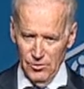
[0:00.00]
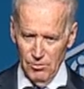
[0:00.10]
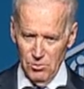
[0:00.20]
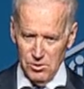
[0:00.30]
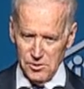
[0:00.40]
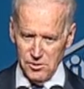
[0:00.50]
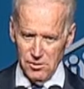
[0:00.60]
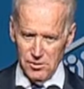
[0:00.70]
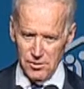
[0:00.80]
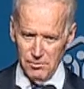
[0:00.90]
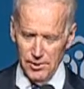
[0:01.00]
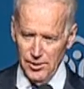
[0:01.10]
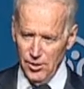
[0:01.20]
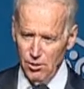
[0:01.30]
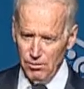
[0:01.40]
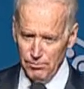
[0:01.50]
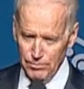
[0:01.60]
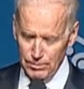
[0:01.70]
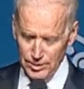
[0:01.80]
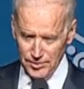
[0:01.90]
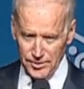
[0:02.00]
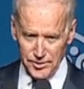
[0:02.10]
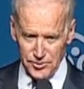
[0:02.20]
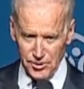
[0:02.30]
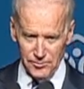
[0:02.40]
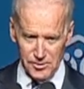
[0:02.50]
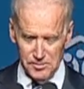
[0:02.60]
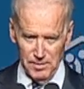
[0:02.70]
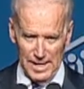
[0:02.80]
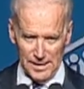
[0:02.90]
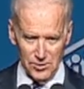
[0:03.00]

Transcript: the more certain there'll be no ability to turn this back,